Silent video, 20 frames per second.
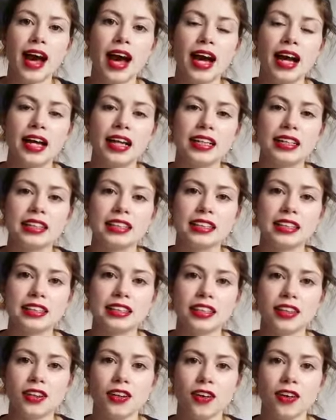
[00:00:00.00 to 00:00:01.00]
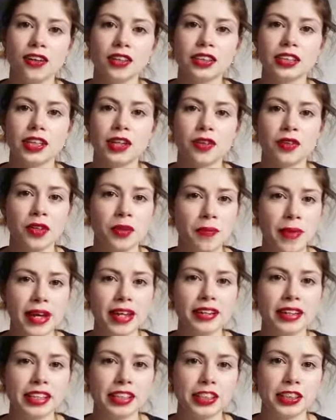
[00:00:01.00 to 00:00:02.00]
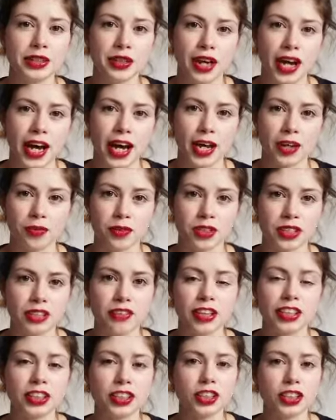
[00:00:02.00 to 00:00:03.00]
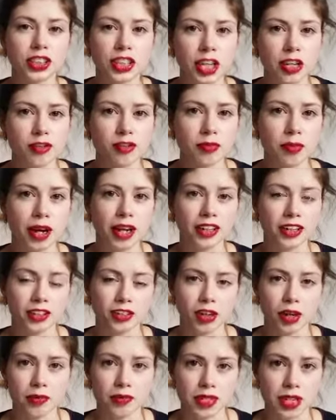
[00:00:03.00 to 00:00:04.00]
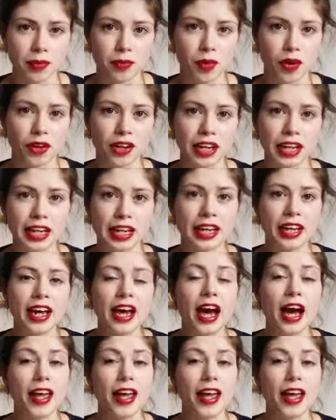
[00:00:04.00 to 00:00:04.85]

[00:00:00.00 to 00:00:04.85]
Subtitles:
And also, the main issue I had was if I just shaved my underarms that morning